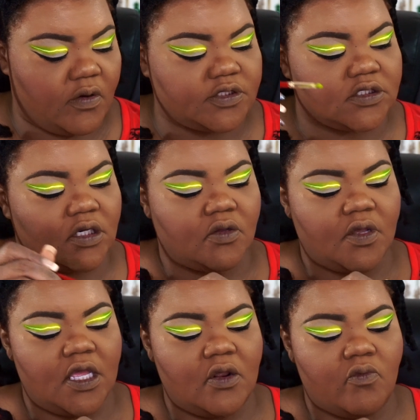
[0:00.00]
I'm just going to go
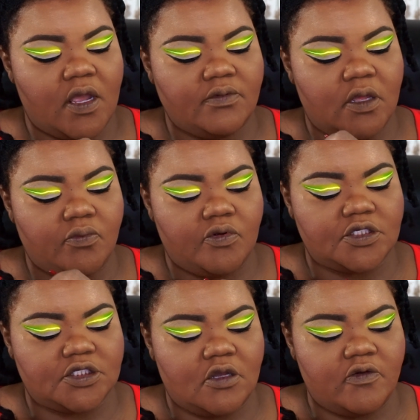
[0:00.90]
ahead and wipe that
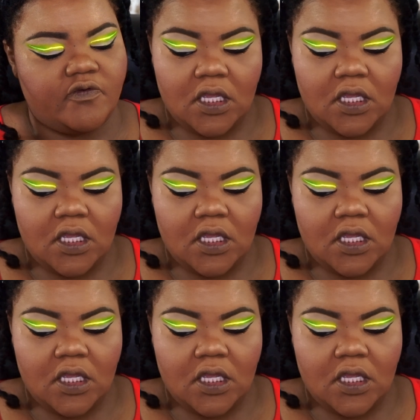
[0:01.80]
brush off.